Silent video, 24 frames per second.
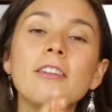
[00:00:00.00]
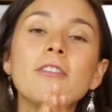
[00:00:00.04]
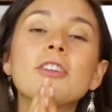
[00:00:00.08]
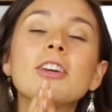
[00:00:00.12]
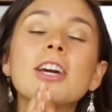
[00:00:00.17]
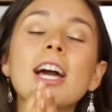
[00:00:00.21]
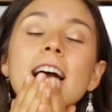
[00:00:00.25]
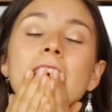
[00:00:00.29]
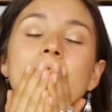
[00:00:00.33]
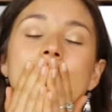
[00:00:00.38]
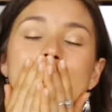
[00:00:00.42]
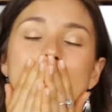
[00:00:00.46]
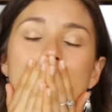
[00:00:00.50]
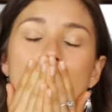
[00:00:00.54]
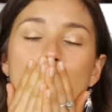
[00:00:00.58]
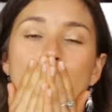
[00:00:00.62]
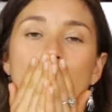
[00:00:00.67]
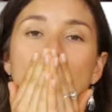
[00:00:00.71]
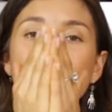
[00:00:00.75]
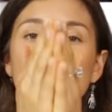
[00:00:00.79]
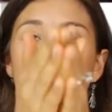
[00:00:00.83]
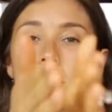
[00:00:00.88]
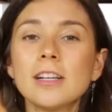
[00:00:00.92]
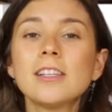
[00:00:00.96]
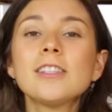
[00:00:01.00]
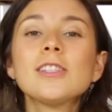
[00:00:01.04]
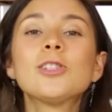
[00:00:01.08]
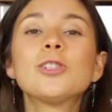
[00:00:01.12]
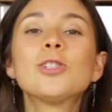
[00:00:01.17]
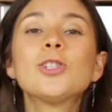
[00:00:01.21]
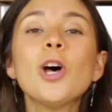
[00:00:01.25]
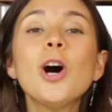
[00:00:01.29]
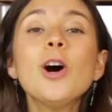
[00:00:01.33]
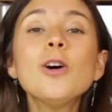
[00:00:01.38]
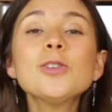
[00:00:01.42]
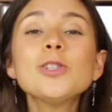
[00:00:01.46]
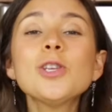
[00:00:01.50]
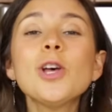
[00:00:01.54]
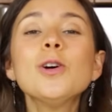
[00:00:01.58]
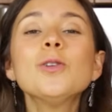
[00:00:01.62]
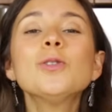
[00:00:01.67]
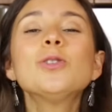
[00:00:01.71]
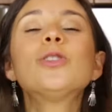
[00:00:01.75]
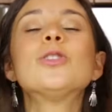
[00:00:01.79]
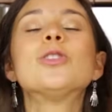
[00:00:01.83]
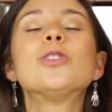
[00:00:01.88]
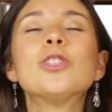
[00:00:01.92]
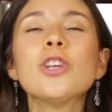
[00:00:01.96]
Love you guys so,
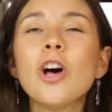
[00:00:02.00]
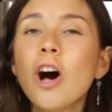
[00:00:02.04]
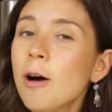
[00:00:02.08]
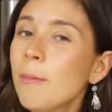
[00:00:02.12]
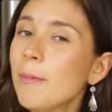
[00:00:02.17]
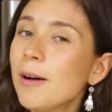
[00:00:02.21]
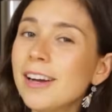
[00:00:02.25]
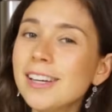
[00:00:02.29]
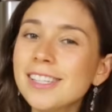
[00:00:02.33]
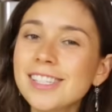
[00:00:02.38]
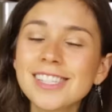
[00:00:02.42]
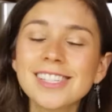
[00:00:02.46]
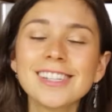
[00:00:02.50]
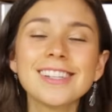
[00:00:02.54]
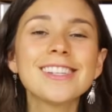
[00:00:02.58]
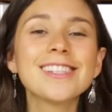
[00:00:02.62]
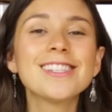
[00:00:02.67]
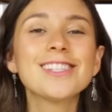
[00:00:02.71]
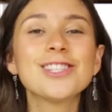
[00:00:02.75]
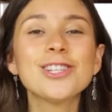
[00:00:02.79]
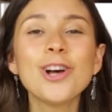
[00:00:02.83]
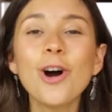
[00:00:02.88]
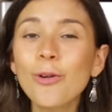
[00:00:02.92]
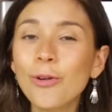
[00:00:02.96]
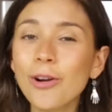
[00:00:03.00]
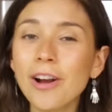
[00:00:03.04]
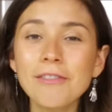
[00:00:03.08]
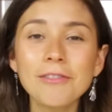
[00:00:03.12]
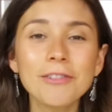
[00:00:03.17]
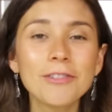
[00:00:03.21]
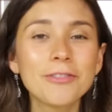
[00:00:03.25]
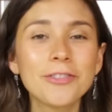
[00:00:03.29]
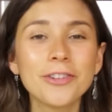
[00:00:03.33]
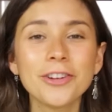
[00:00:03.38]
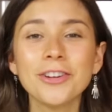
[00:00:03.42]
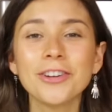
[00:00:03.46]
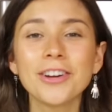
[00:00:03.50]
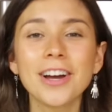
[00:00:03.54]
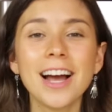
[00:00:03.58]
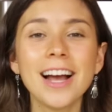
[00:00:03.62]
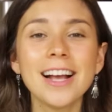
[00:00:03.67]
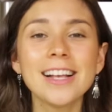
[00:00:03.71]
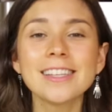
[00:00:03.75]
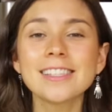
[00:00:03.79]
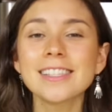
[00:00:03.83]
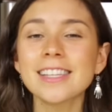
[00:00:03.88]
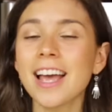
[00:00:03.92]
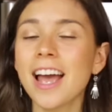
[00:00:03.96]
so, so much. So grateful for you
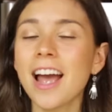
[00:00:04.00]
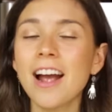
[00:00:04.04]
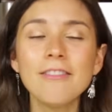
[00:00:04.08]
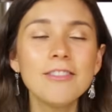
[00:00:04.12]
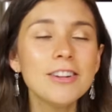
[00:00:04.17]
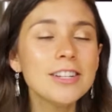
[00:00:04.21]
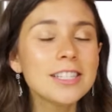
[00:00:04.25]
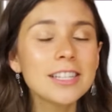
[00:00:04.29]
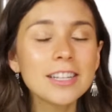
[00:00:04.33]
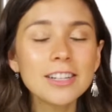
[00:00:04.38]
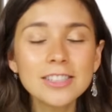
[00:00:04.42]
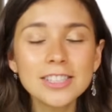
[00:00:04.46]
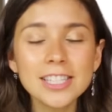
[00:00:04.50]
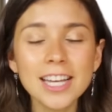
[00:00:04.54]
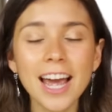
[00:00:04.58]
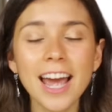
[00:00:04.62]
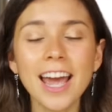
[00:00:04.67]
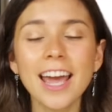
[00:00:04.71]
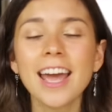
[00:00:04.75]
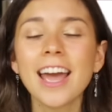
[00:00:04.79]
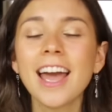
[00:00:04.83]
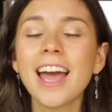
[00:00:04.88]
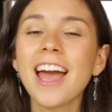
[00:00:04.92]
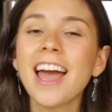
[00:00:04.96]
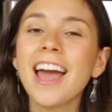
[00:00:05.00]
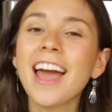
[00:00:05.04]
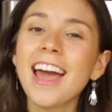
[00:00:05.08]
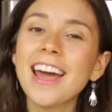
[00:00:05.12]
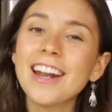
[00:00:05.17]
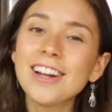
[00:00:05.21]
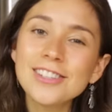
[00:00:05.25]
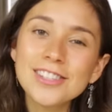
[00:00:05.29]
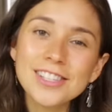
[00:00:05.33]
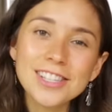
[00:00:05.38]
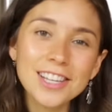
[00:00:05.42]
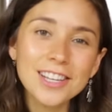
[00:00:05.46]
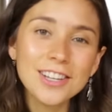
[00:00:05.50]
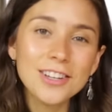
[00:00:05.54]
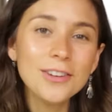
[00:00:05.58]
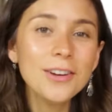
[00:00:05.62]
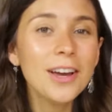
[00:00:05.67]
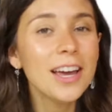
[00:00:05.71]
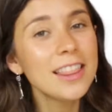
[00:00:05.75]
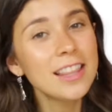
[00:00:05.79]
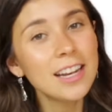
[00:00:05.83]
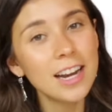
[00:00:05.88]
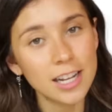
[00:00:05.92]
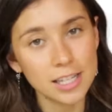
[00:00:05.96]
guys every single day. And I'll see
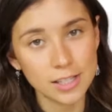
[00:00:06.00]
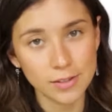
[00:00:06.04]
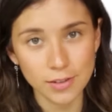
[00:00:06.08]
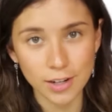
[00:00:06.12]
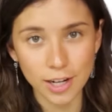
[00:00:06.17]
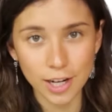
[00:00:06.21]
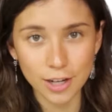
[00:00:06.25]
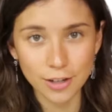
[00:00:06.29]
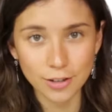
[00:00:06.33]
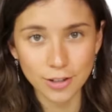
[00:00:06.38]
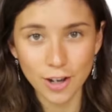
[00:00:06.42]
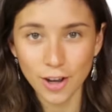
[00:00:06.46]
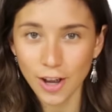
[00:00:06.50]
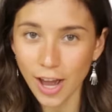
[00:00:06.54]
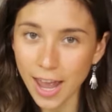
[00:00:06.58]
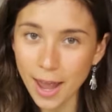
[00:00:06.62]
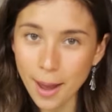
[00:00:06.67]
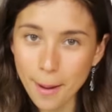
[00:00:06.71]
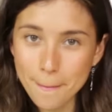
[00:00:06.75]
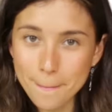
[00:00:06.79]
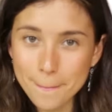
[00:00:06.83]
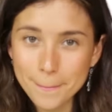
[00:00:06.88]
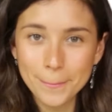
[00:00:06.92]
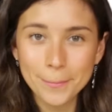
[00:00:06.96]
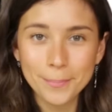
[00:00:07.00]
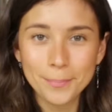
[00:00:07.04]
you in the next video, okay?